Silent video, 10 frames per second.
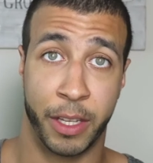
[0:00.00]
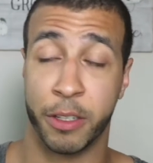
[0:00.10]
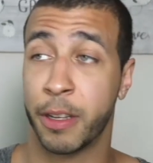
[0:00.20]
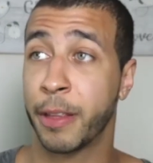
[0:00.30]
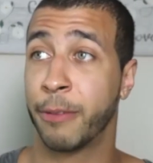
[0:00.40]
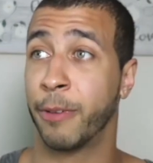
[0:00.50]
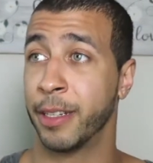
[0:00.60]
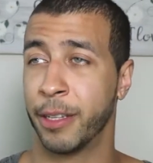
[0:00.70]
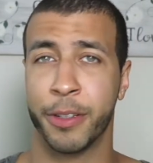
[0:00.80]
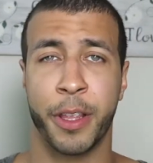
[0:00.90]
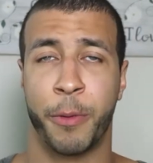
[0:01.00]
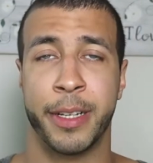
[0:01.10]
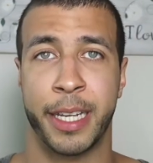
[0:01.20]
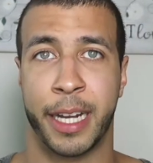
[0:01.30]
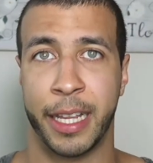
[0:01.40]
Those are the
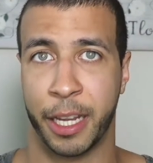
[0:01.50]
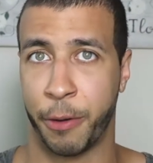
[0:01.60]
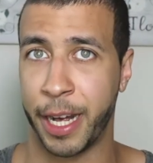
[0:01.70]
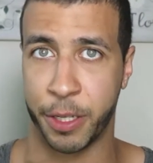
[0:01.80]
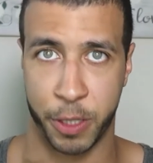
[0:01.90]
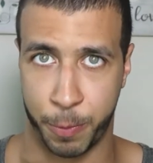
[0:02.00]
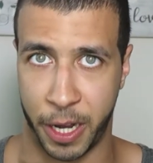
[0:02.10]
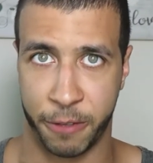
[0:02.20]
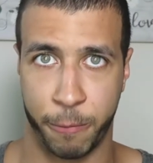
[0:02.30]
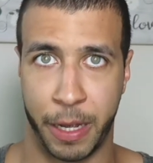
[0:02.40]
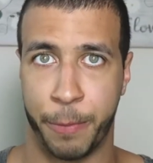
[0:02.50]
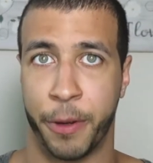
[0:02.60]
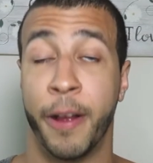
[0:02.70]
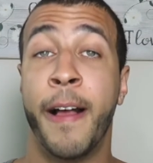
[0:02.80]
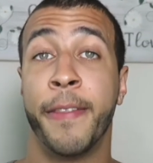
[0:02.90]
ones that got the greatest response from
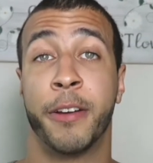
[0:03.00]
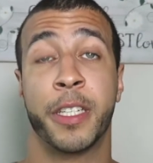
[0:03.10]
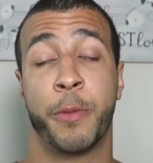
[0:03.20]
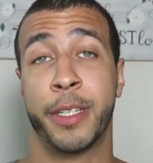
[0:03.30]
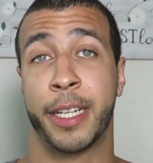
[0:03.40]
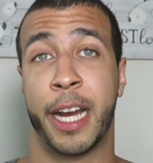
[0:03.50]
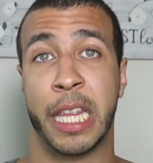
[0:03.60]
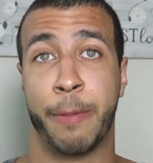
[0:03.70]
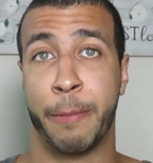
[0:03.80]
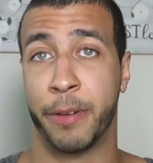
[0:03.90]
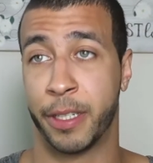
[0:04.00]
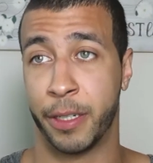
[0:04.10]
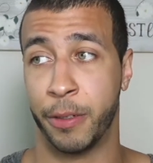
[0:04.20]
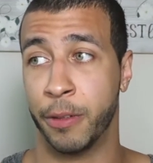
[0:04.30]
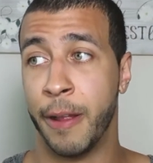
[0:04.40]
people. Those are the ones that got the people
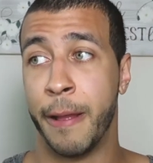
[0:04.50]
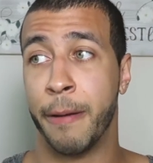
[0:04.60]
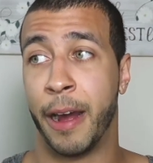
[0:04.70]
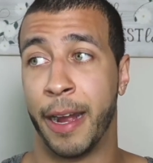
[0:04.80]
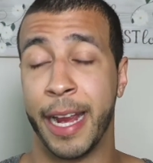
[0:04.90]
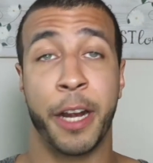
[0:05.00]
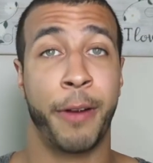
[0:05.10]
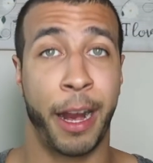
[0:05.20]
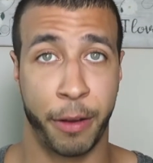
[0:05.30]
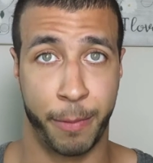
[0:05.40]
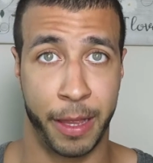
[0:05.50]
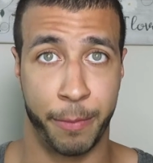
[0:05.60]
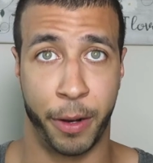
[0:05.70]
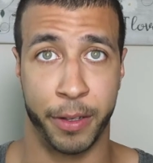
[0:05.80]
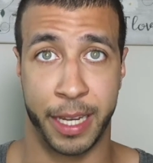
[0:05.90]
to interact with me
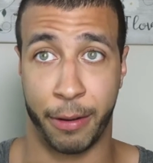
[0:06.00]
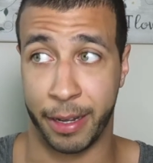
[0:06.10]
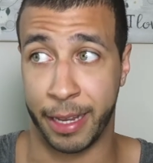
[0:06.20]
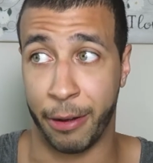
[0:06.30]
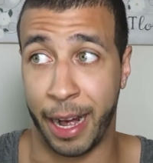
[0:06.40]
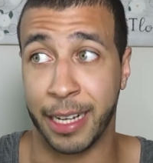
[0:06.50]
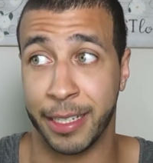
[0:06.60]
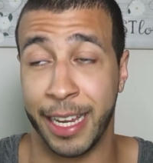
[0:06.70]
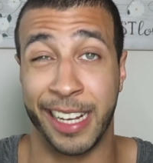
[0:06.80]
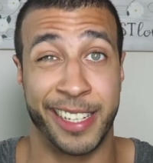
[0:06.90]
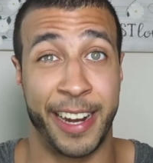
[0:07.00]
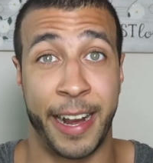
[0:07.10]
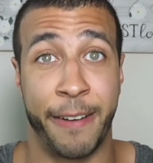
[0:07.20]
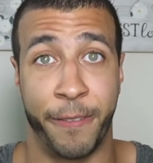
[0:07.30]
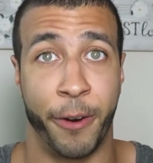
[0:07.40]
the most, that they're actually
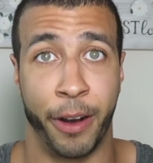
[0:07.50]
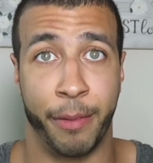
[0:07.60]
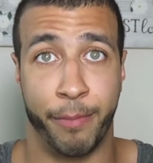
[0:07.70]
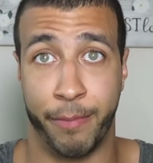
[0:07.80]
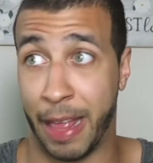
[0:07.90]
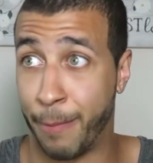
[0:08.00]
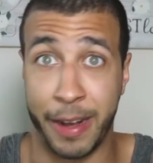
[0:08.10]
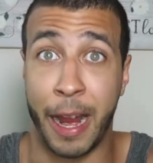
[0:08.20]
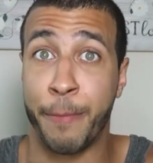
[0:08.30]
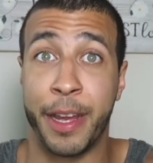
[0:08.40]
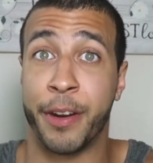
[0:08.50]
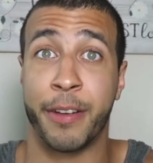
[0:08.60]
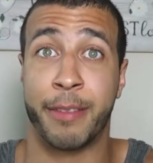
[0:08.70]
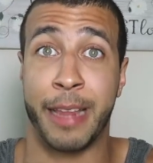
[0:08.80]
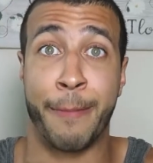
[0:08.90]
excited for. That might not be
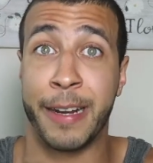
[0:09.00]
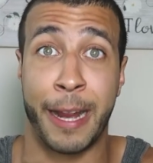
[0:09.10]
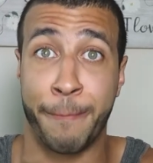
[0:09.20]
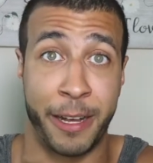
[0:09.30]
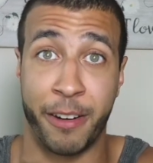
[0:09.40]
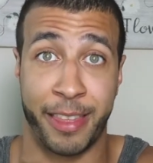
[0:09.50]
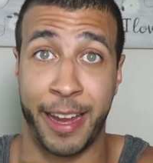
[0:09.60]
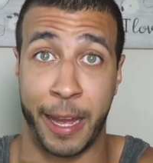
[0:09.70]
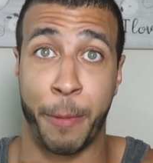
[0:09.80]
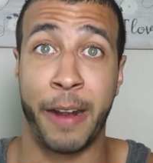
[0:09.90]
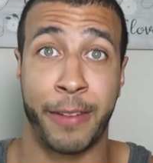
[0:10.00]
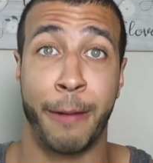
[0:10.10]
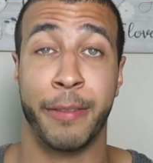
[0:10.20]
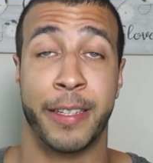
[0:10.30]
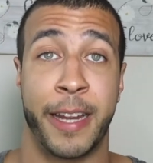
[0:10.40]
your thing. You might have
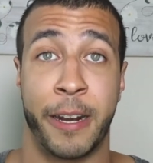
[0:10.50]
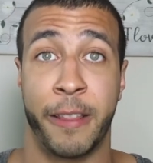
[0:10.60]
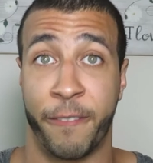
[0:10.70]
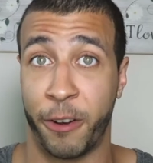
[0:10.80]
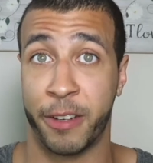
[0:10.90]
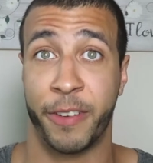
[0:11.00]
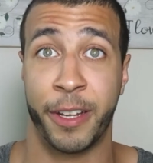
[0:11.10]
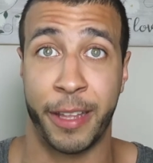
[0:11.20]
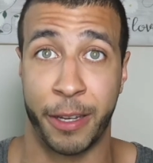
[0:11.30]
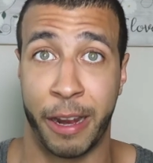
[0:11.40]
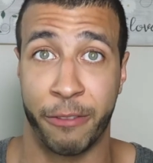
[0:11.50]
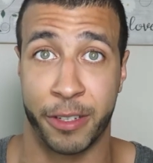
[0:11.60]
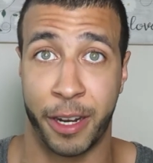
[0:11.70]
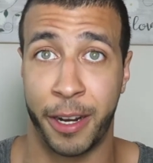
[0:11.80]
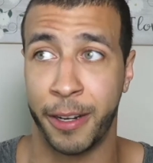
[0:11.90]
come to this channel and the first video that you ever
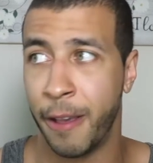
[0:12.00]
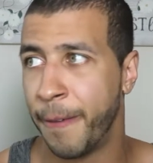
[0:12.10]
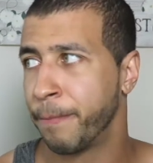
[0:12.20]
saw